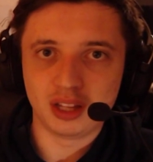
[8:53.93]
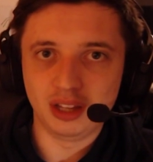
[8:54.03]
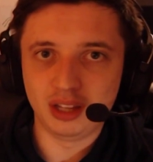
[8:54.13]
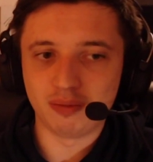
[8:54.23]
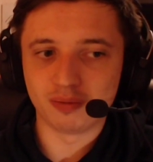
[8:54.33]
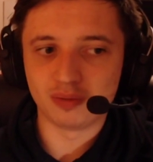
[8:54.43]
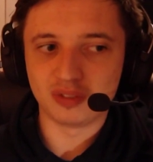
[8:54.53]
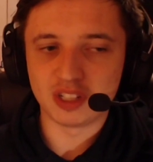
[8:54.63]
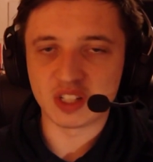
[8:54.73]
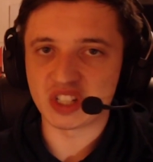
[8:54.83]
even
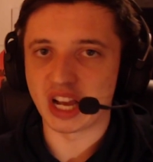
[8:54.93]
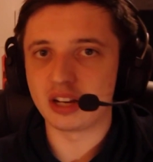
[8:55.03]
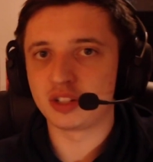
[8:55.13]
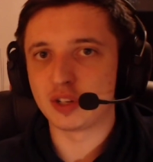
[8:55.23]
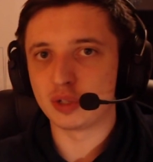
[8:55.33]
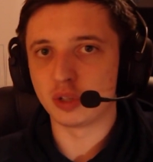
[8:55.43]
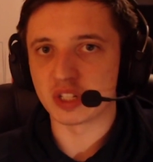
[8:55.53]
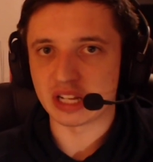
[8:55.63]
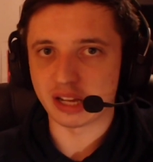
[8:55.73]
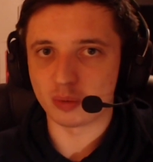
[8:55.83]
decided to do
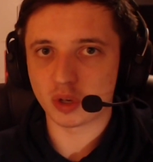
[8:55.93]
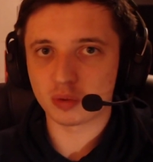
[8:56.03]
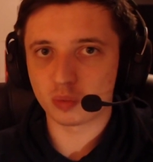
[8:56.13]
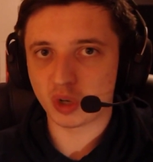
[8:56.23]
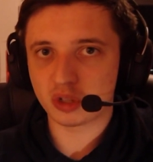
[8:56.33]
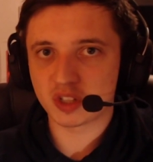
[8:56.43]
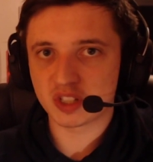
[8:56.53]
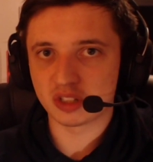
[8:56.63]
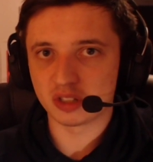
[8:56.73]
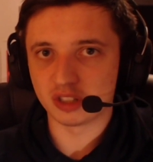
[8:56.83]
this. Like, what is
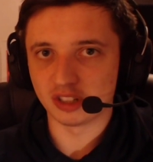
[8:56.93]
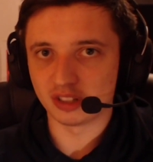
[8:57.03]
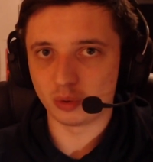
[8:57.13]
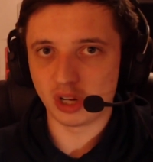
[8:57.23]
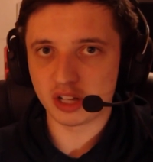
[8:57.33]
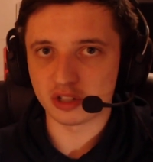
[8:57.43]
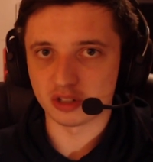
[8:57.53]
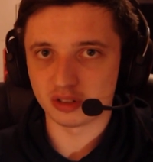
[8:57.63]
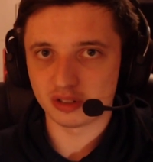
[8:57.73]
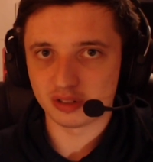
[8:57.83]
the
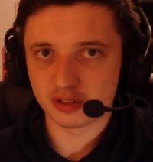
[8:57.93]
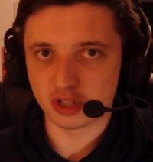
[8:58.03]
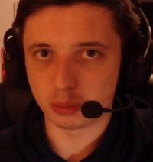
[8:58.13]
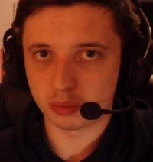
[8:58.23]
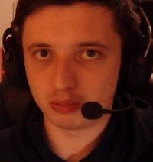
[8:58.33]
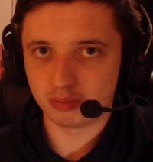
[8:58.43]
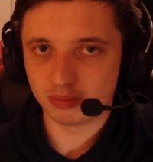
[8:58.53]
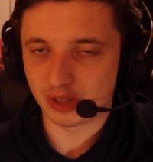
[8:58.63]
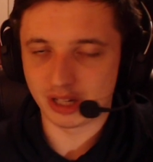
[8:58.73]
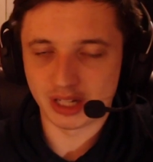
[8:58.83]
relationship?
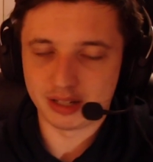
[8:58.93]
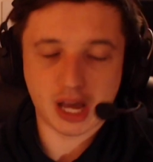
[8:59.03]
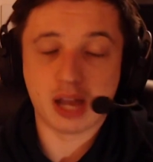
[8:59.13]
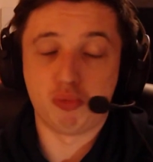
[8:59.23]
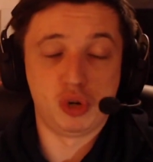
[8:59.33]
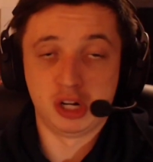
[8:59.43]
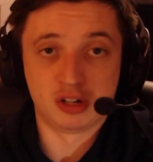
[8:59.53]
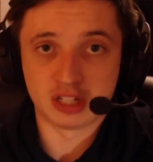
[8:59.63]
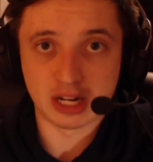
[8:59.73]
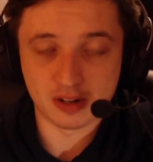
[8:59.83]
I really
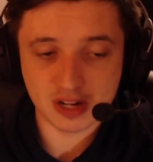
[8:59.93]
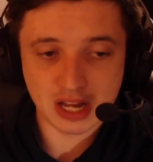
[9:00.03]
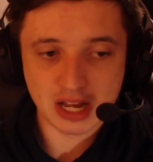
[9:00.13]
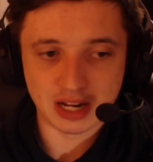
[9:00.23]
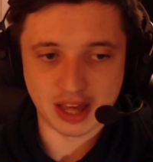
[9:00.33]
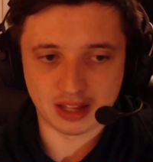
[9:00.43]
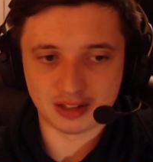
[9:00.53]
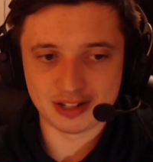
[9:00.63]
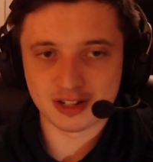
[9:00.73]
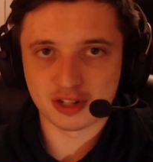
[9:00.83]
don't get it. Like,
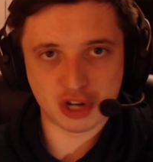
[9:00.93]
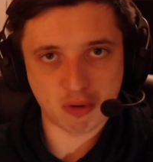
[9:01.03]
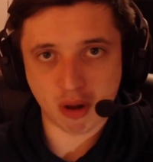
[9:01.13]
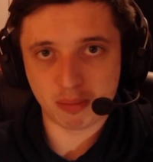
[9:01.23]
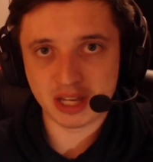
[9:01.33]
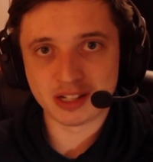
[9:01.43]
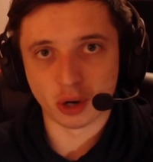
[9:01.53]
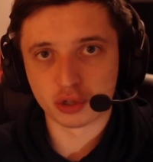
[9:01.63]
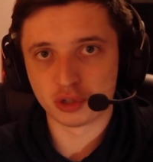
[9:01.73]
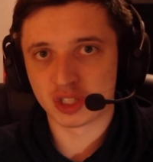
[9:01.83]
did JYP go
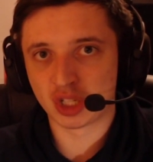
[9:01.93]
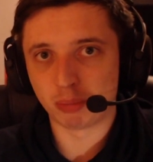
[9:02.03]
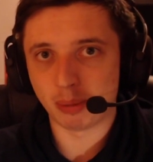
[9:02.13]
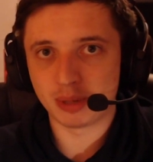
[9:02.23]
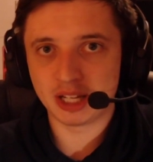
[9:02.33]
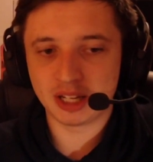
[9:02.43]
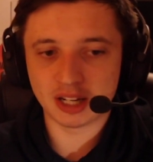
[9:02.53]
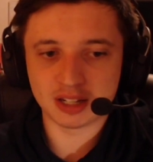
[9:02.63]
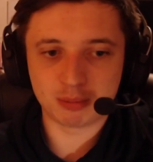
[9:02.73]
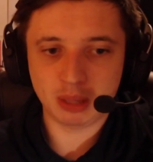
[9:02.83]
to Super B
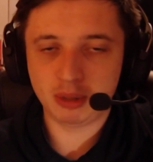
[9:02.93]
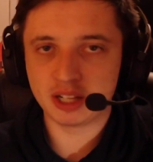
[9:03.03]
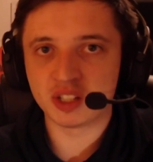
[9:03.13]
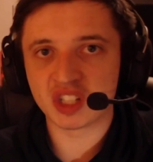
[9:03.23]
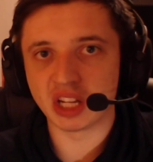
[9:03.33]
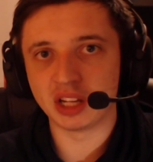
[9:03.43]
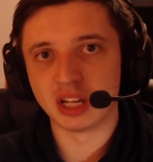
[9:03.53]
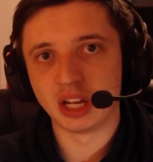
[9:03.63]
and BIBI and say,